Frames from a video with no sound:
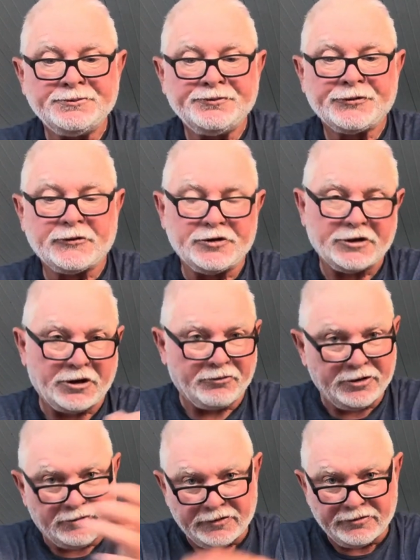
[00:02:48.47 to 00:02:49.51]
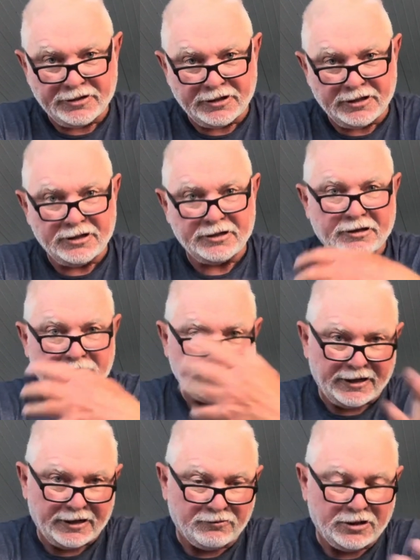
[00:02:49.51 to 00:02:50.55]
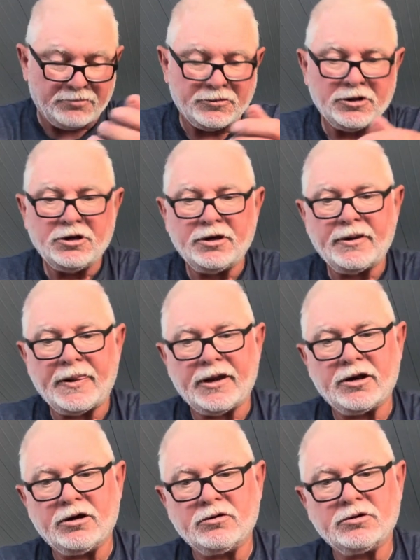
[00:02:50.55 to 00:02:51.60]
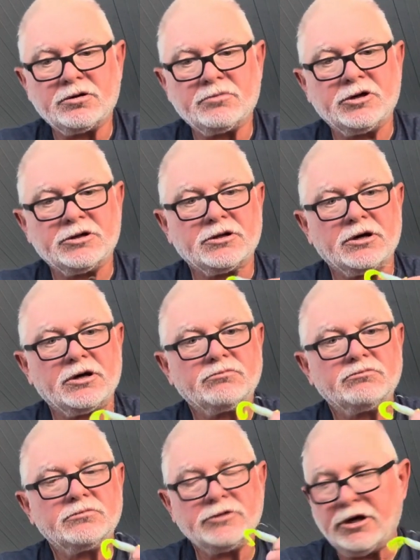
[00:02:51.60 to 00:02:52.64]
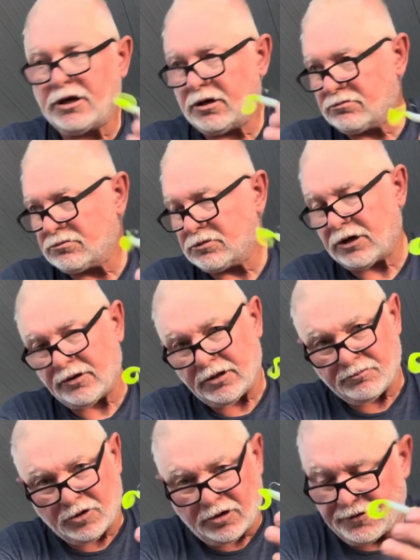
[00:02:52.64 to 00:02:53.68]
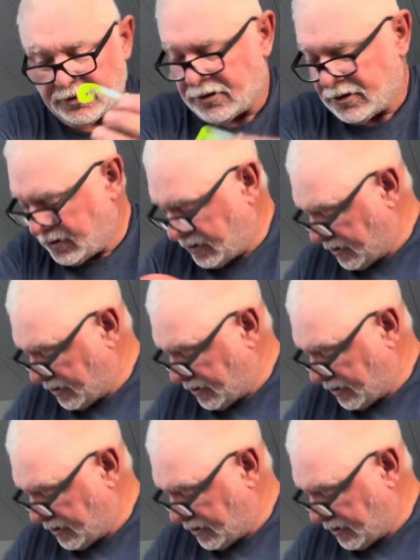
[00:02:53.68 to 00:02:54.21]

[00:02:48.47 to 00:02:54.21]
because you got to reel everything in. They'll tangle up, you know. But yeah, Mafia.